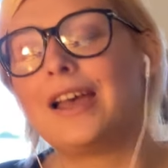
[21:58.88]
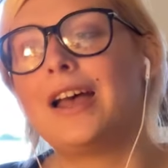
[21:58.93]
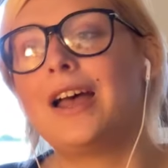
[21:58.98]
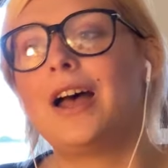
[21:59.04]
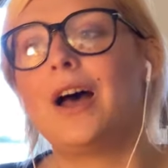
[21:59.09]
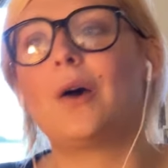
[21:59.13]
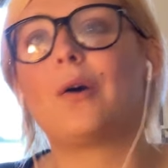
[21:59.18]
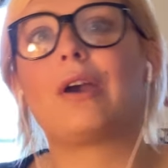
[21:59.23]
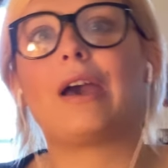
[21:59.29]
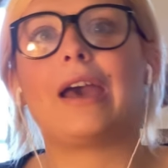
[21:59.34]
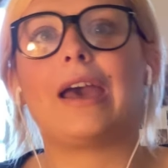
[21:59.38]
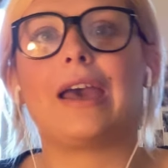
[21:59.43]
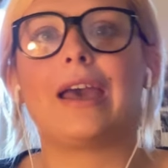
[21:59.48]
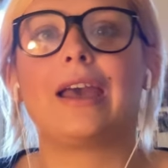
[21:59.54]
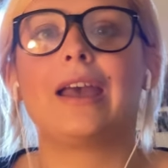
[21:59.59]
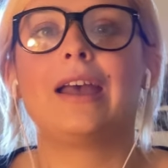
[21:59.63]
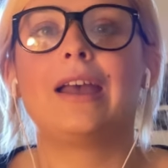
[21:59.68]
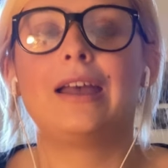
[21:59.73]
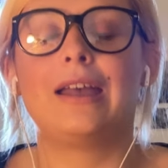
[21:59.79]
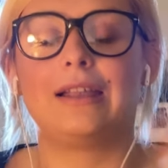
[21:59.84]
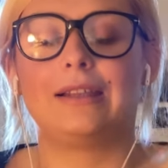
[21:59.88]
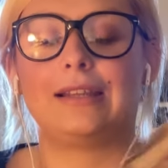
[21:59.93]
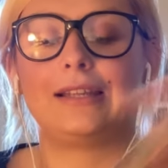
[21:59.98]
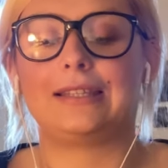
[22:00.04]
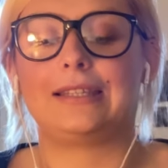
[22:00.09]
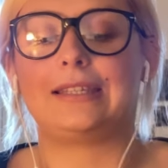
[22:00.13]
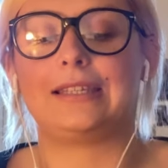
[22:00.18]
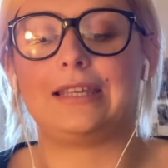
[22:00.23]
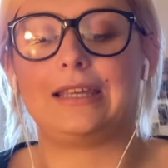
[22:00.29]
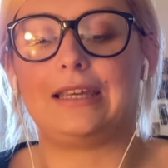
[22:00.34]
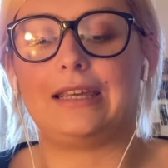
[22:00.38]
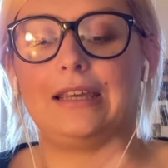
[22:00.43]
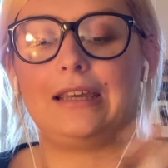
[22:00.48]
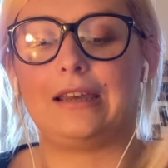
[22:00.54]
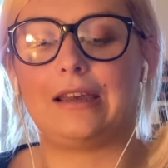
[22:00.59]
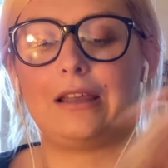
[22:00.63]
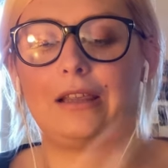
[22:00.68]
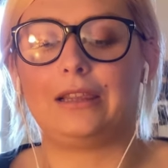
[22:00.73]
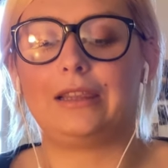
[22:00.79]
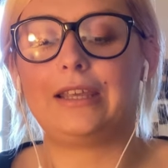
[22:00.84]
Okay, let's
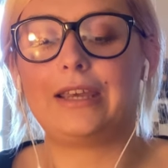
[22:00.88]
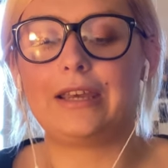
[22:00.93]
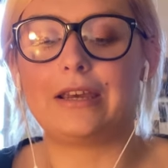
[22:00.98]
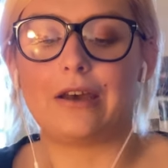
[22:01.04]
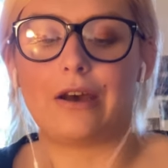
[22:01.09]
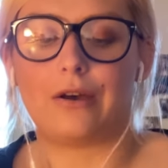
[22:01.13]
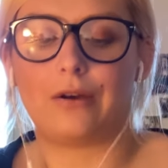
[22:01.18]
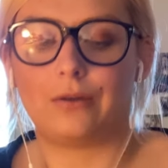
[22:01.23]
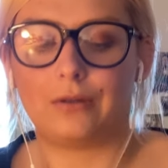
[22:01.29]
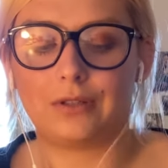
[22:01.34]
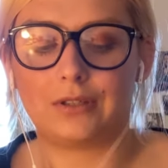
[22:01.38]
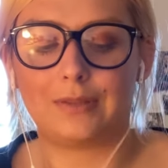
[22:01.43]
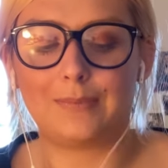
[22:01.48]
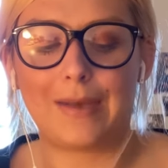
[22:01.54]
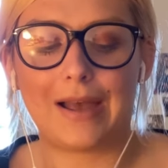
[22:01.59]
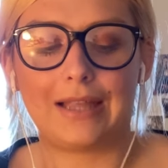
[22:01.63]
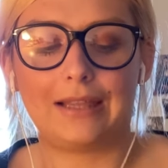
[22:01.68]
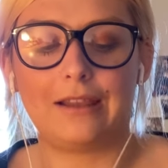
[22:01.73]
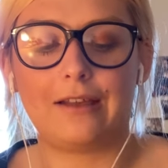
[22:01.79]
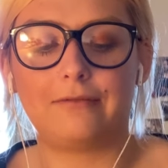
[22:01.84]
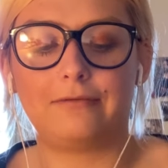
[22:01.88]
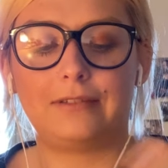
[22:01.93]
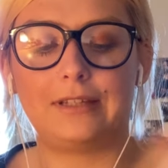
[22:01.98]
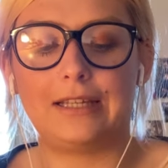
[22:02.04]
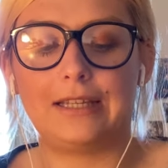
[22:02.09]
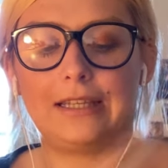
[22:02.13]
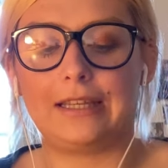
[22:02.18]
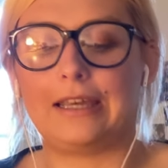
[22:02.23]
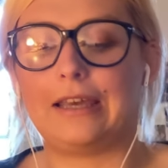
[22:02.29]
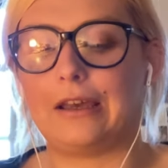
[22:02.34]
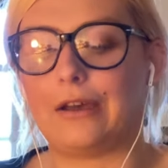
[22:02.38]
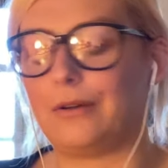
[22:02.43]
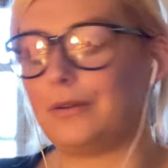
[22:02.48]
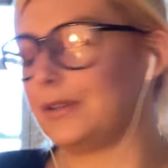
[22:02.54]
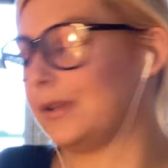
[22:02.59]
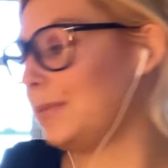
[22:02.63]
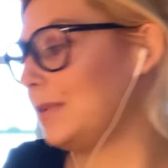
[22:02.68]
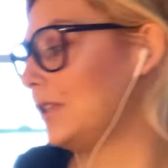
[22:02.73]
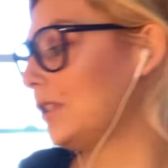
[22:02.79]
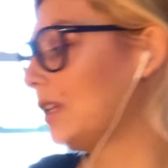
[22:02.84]
see. Leos, my lovely
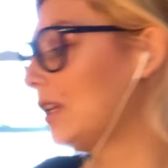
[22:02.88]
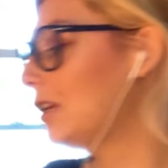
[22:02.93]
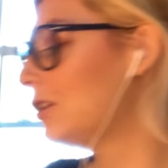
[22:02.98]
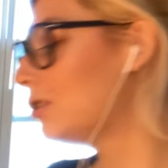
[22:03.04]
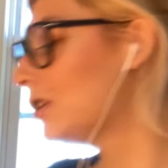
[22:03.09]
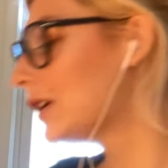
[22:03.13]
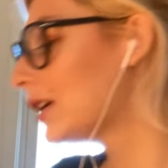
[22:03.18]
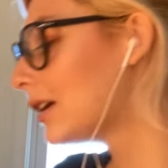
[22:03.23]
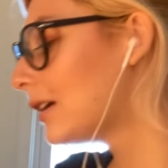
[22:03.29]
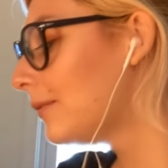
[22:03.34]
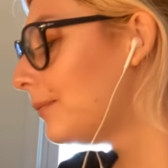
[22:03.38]
Leos. Let me just get a drink.